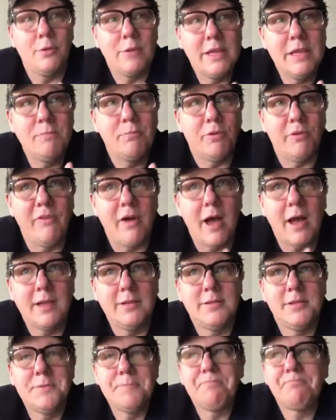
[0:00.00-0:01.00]
He
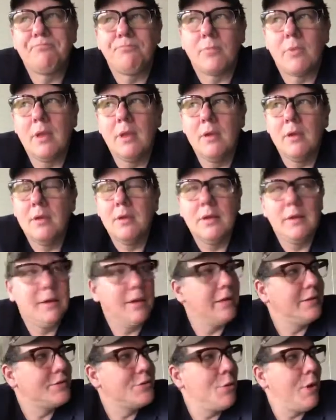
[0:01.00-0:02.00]
provides.
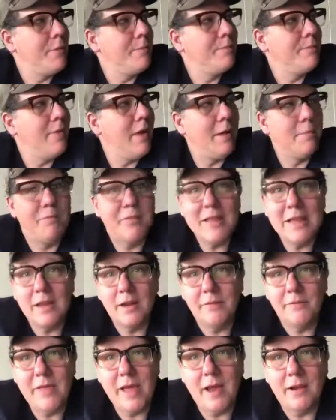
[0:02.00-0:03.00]
And so I'm
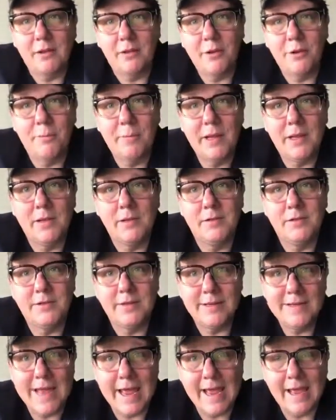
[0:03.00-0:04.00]
thinking of that a little bit
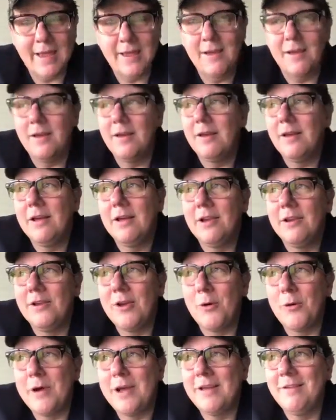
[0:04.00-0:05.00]
today,
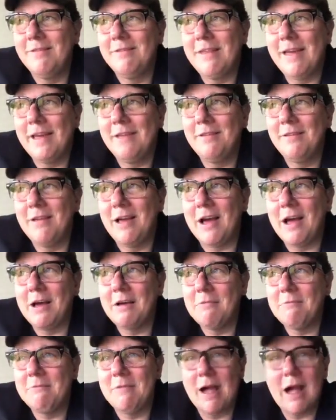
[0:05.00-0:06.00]
knowing that
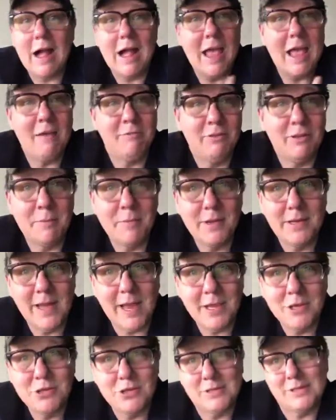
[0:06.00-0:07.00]
I have
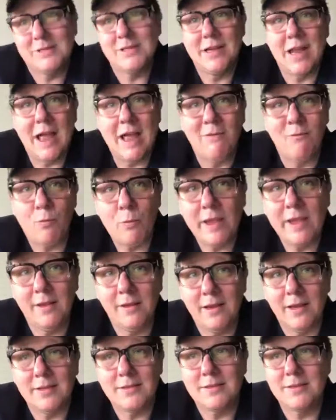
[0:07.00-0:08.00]
limitations and I have
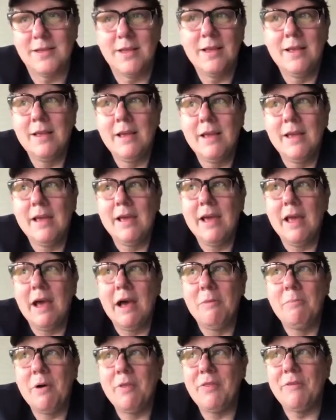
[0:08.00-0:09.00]
weakness.
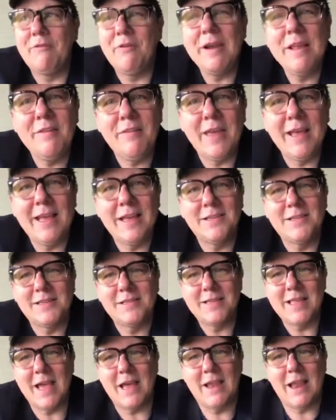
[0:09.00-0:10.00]
But the funny thing
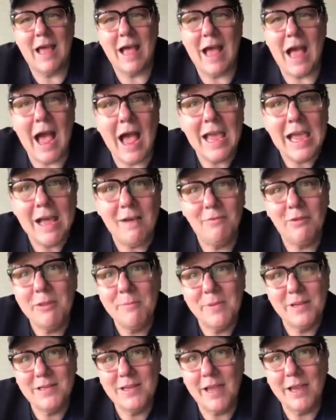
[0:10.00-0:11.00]
is that I have
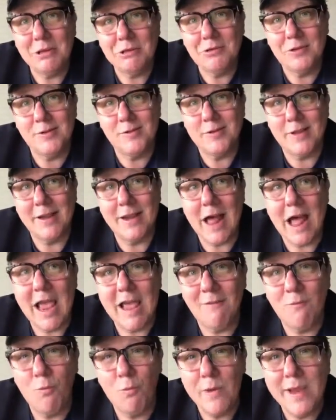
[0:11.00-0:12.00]
limitations and I
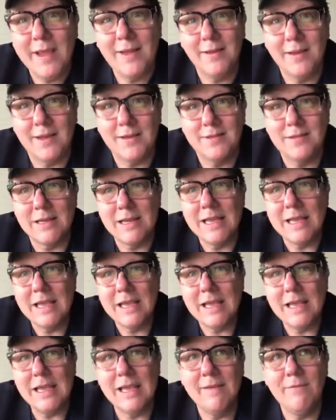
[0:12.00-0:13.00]
have weakness
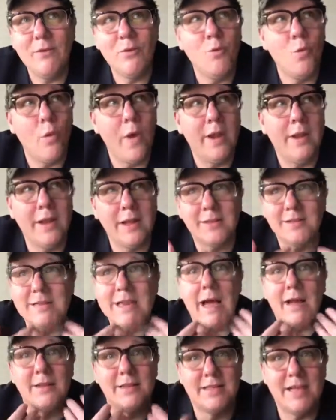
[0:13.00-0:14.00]
even when it's
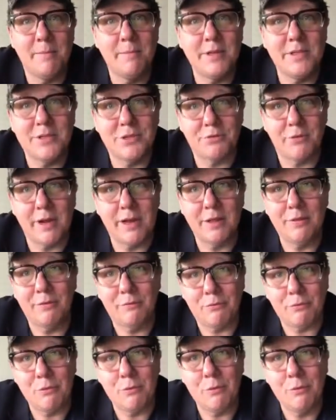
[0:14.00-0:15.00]
not demonstrated
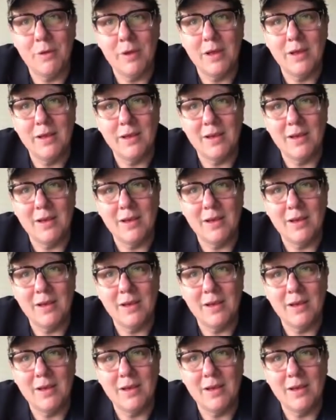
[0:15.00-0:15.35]
through